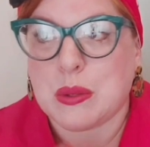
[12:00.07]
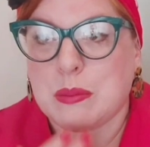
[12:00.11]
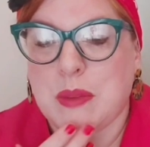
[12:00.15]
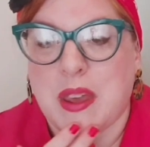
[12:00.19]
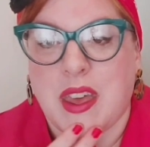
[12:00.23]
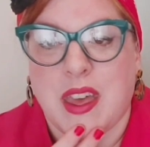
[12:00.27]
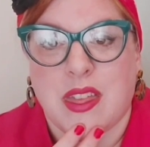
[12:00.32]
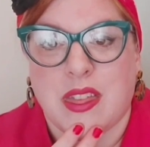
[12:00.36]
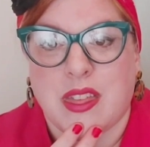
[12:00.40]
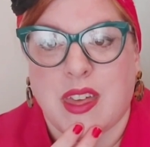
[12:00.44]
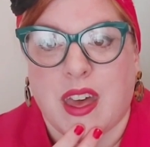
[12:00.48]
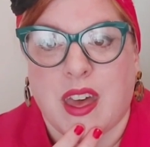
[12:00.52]

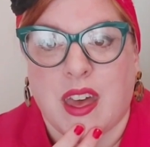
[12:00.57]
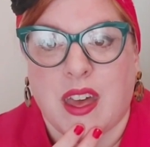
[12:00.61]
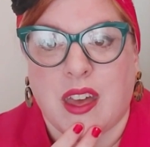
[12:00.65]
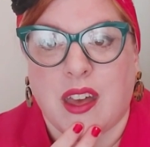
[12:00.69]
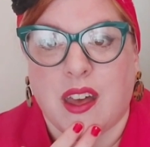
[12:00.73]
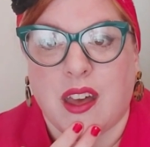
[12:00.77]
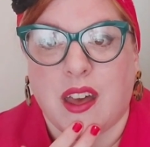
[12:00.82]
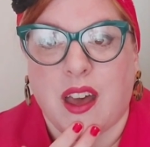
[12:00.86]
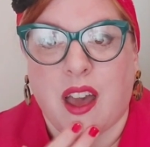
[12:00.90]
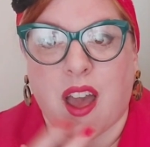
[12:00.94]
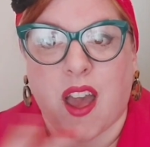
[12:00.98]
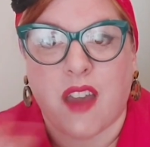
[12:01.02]
admit that
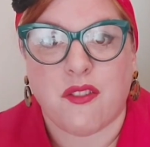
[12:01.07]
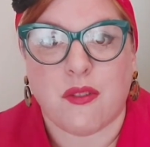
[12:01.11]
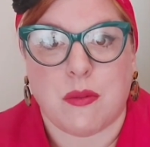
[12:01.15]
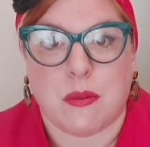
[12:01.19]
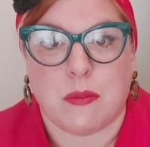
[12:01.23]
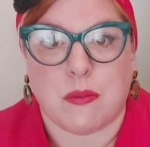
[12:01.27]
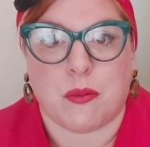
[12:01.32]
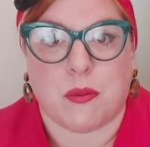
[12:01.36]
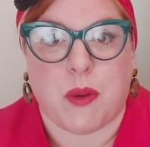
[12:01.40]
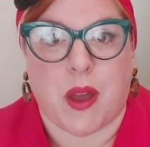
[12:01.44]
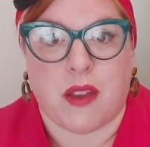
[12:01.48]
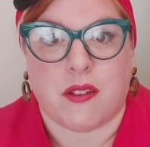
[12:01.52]
I
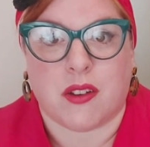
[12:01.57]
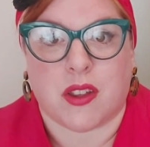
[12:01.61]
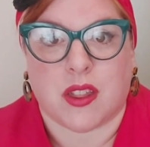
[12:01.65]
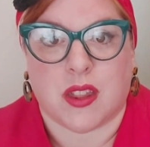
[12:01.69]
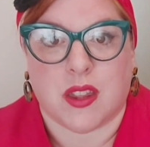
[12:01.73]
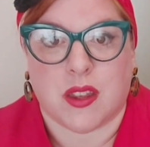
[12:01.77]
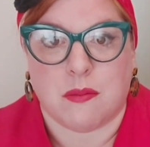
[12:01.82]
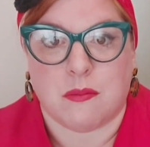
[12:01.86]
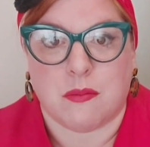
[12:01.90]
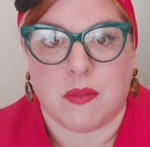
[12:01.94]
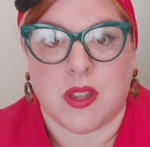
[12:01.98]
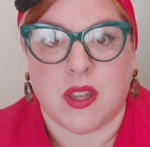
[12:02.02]
remember wearing
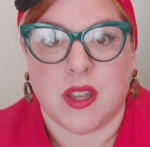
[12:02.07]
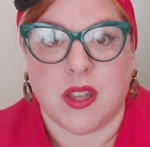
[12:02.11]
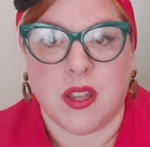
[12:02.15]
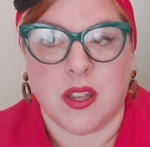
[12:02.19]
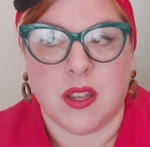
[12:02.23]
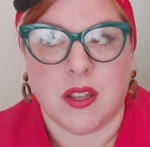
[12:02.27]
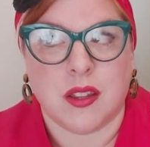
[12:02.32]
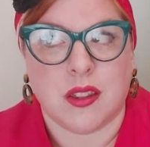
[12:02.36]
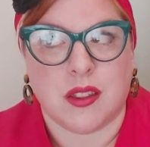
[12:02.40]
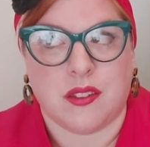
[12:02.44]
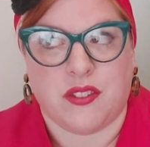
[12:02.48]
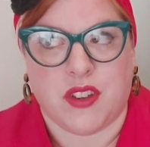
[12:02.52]
them
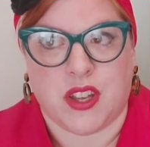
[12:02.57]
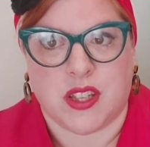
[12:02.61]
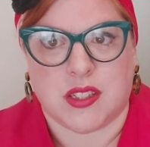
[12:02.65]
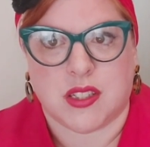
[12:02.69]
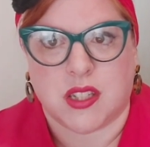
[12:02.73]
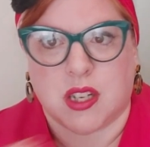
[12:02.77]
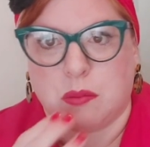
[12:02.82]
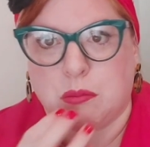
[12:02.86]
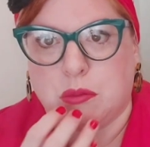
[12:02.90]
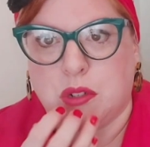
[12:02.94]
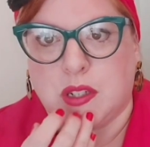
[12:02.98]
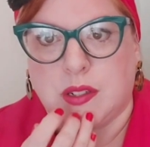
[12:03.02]

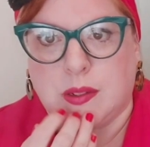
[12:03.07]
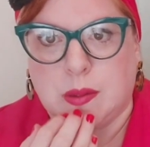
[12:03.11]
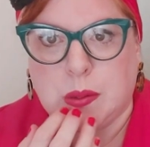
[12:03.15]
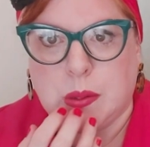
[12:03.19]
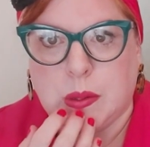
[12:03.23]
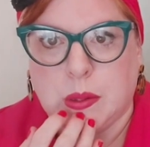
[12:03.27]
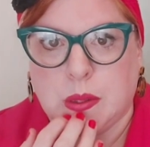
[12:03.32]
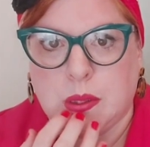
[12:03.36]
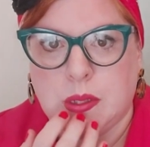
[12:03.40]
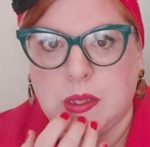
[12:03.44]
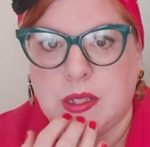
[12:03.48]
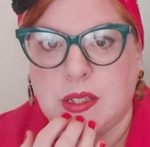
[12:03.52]
first time round
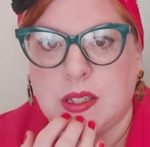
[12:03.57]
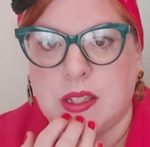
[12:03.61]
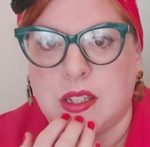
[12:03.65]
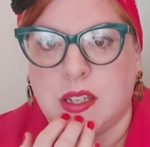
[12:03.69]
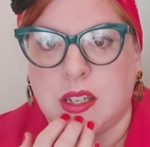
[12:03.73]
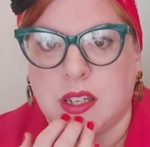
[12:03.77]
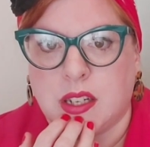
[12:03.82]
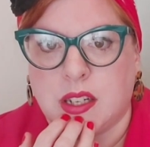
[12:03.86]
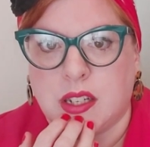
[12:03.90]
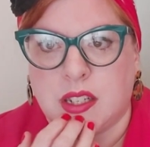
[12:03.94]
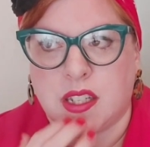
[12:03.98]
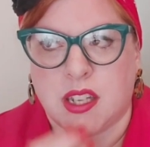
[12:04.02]
in the
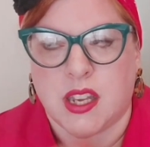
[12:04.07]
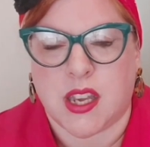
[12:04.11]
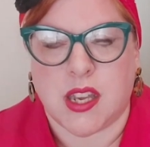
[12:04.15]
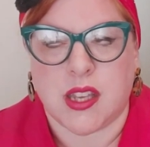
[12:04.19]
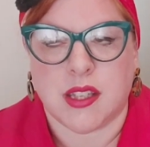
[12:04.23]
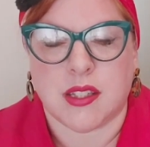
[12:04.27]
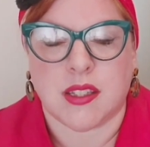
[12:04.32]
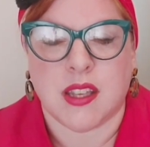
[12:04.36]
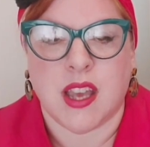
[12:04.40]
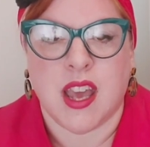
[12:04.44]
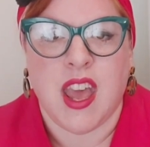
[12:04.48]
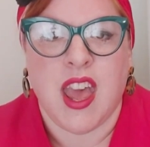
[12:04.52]

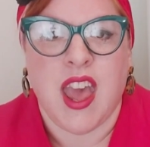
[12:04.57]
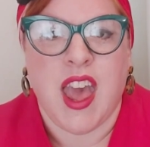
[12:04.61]
90s,